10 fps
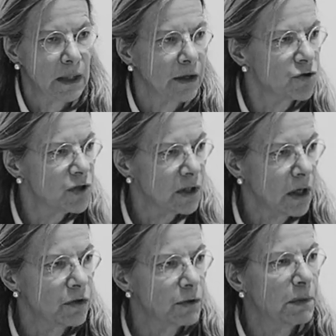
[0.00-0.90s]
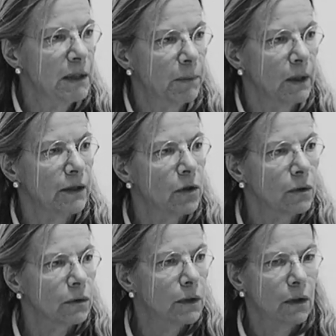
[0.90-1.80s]
countries and other people and
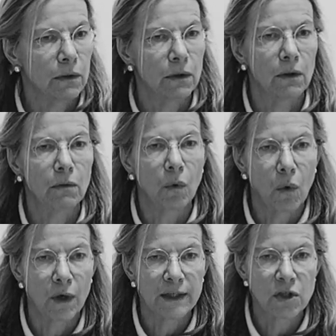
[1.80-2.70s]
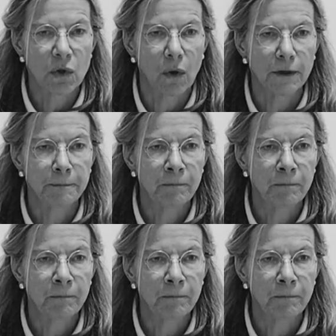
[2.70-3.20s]
on war and so on.